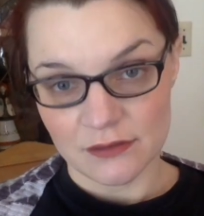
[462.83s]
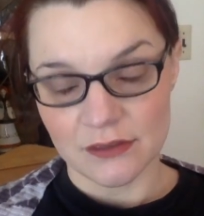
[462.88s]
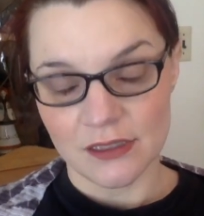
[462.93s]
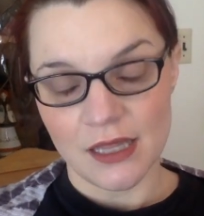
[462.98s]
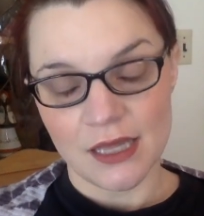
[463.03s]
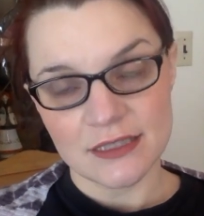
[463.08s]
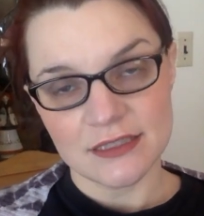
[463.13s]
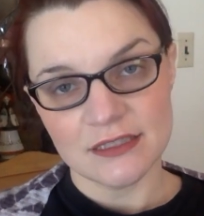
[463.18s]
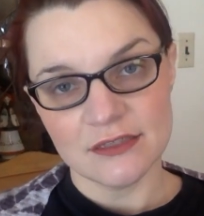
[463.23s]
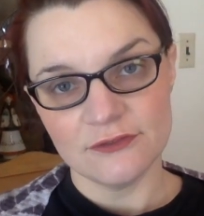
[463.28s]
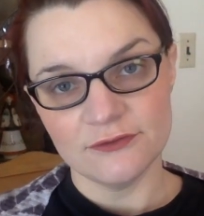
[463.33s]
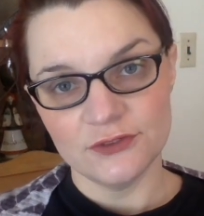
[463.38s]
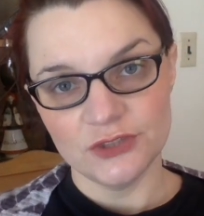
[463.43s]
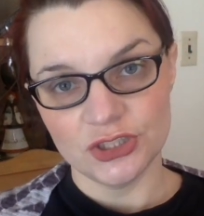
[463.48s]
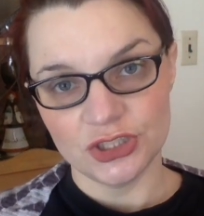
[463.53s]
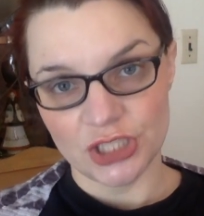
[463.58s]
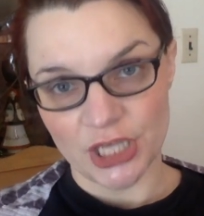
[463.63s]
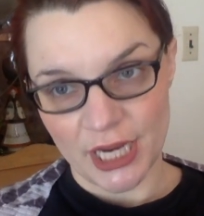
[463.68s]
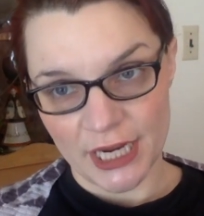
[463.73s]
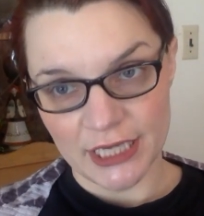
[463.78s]
Lots of
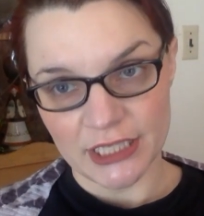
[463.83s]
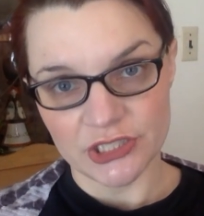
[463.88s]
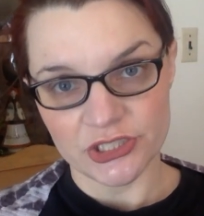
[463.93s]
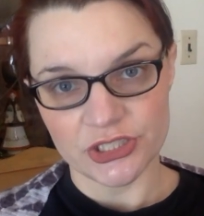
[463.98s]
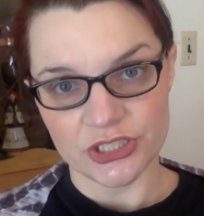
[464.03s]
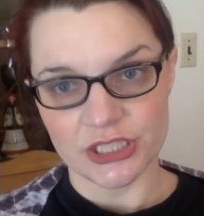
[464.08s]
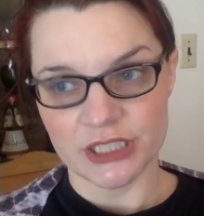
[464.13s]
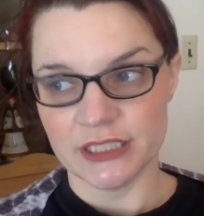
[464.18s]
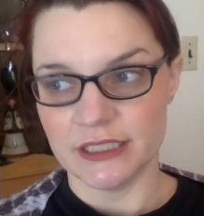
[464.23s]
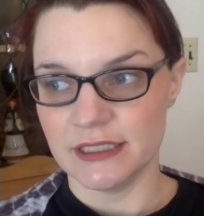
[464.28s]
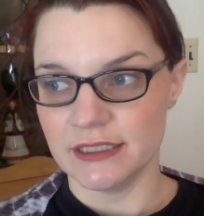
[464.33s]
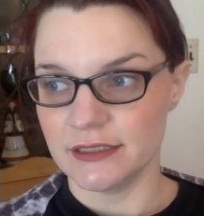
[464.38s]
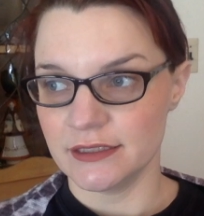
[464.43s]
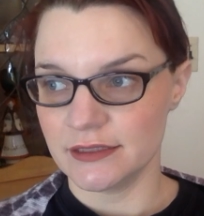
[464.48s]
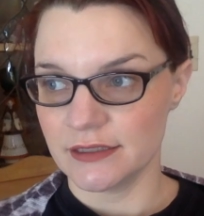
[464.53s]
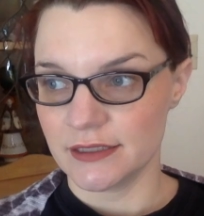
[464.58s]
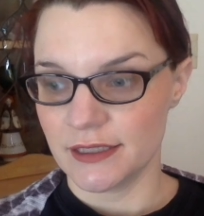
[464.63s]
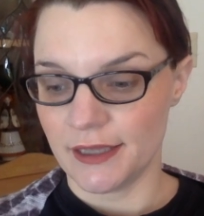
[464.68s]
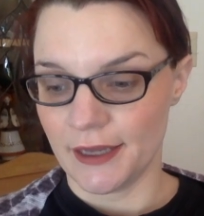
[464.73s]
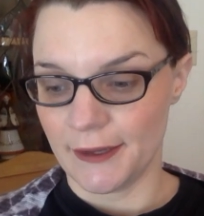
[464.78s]
changes